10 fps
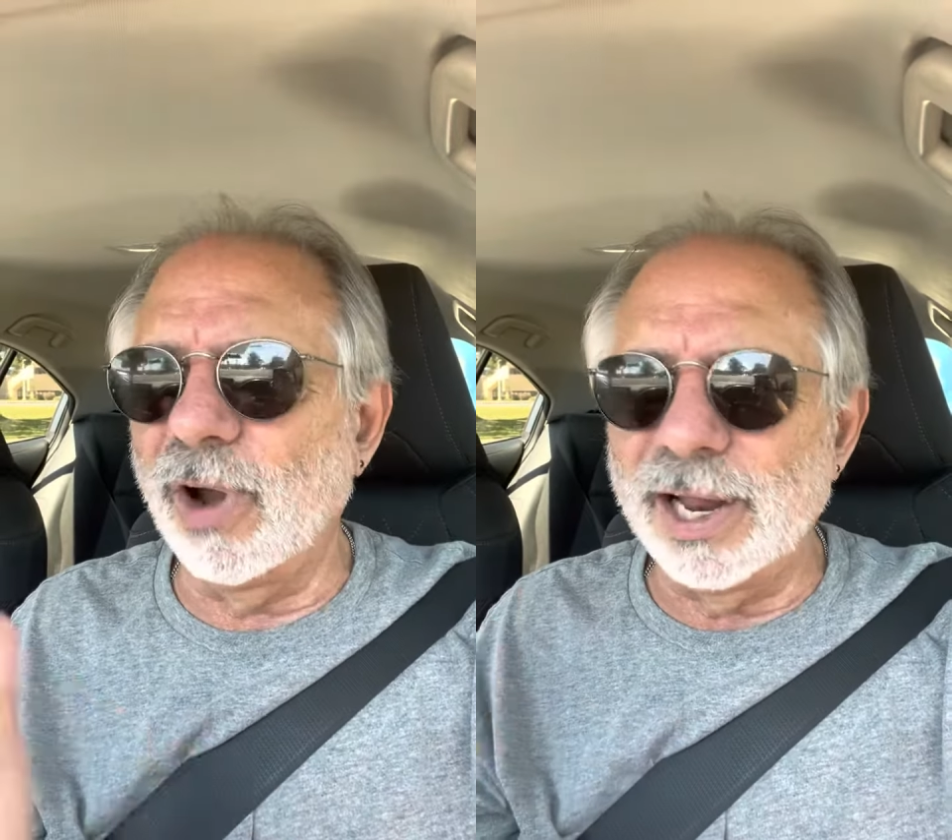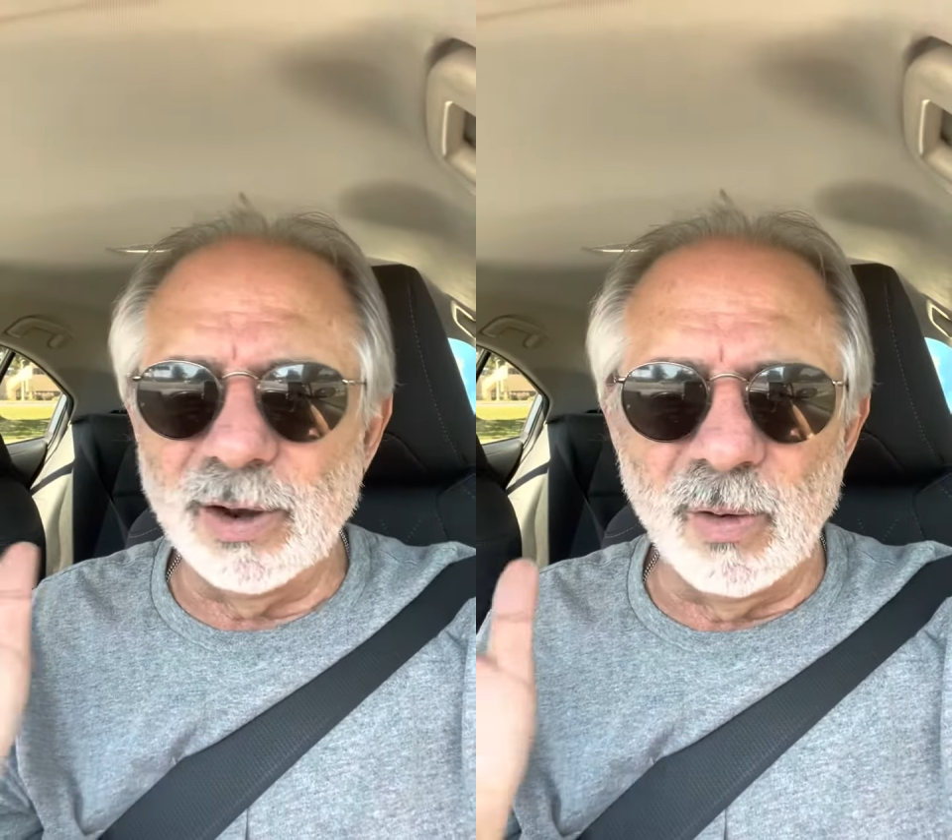
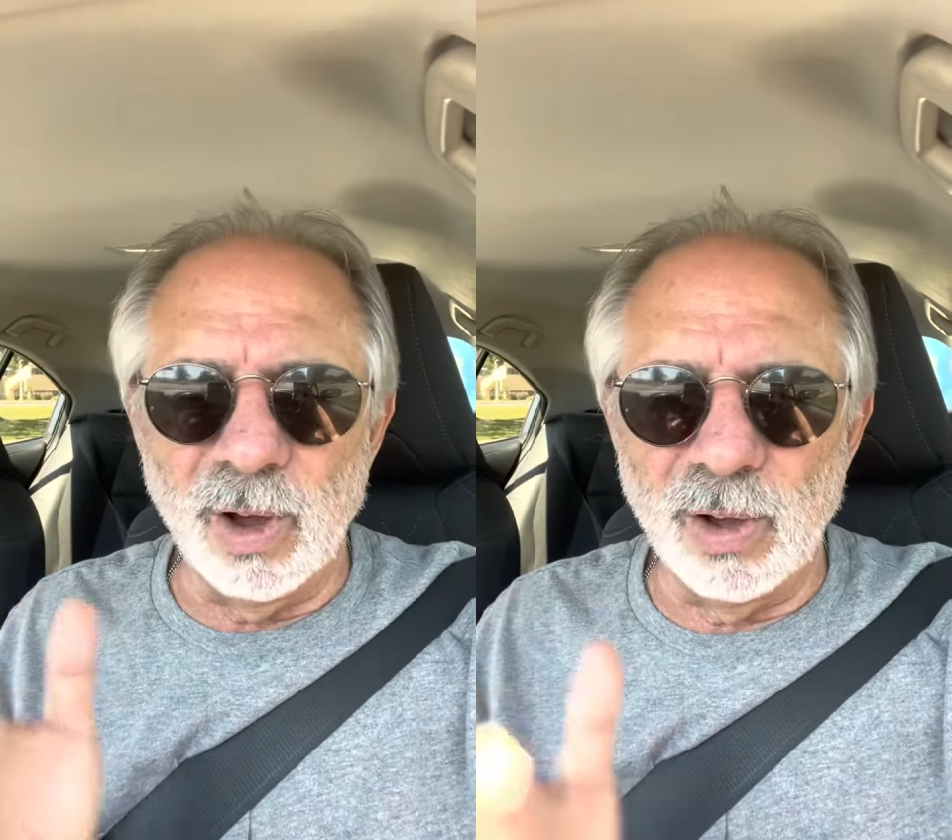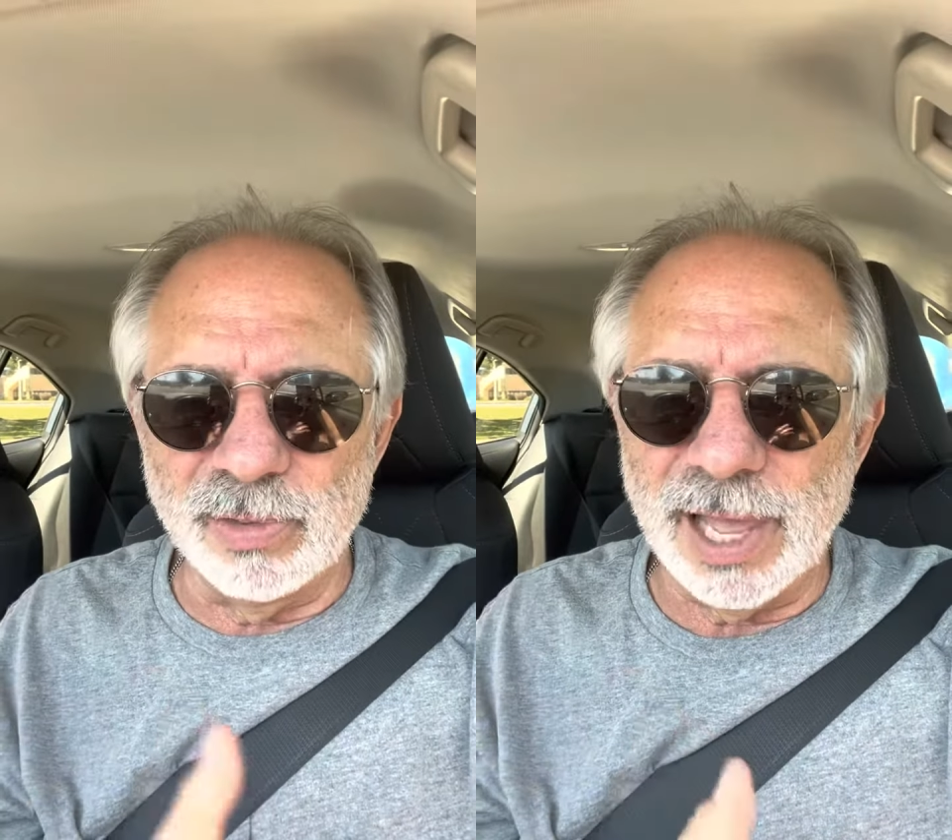I know
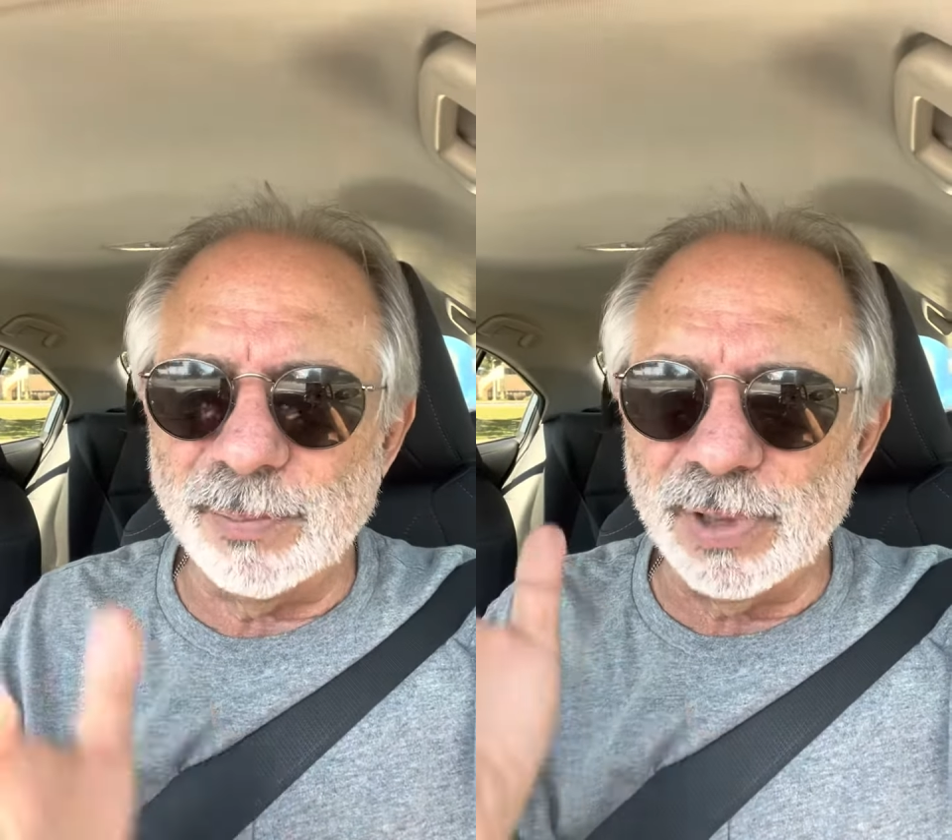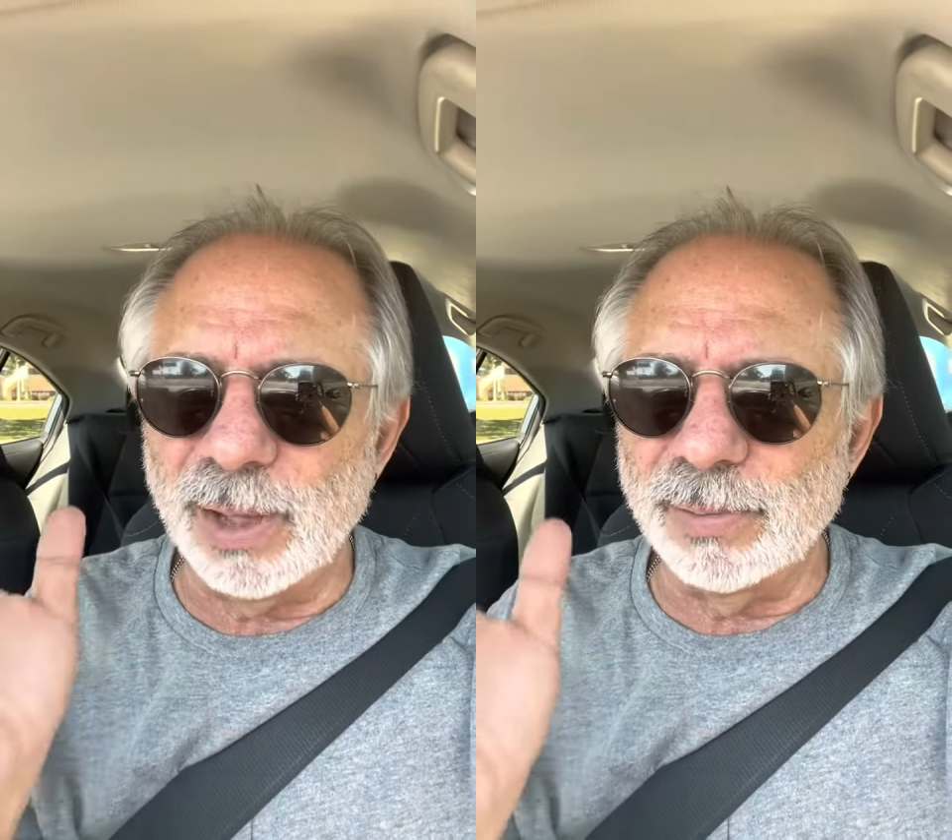all
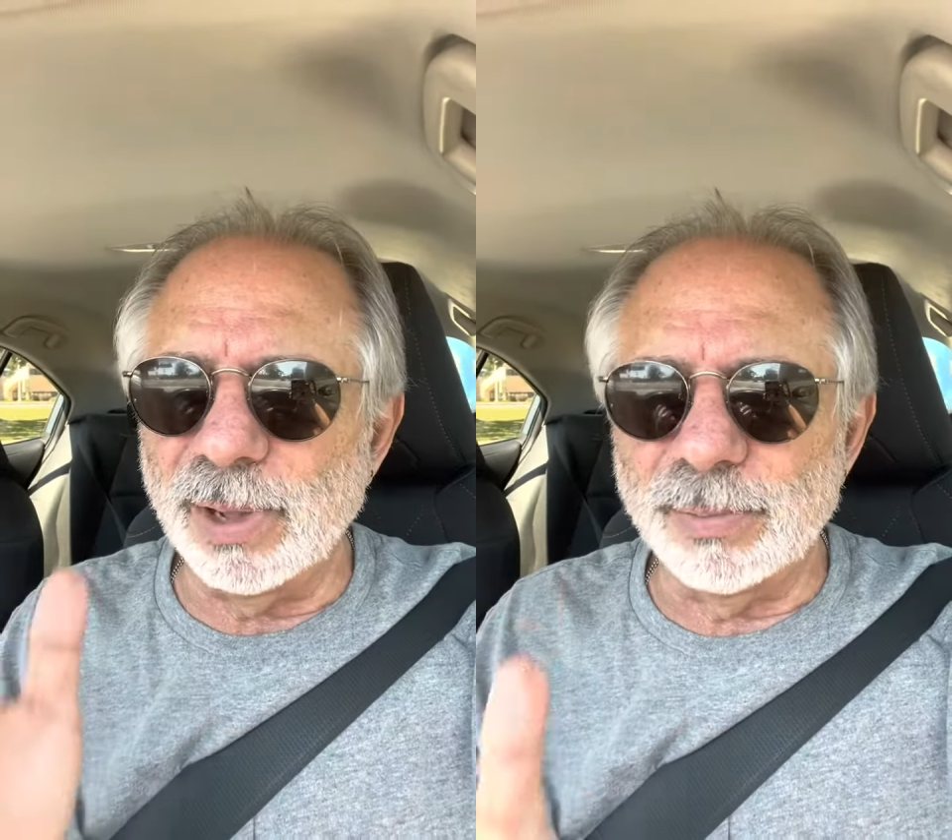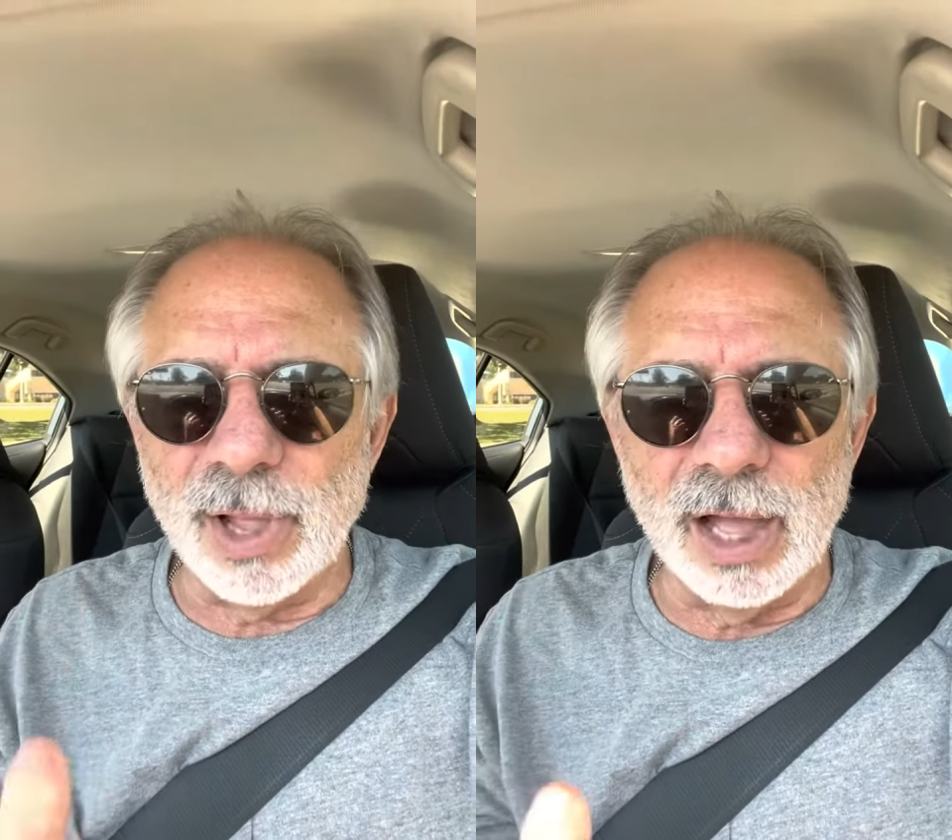that, blah,
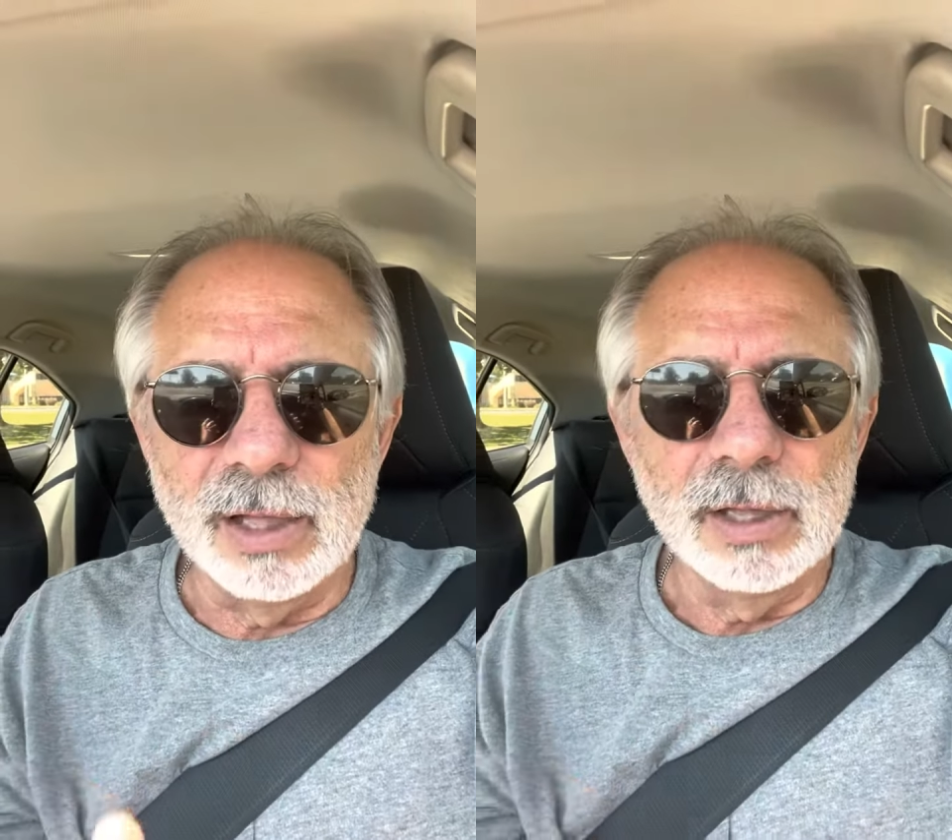blah, blah.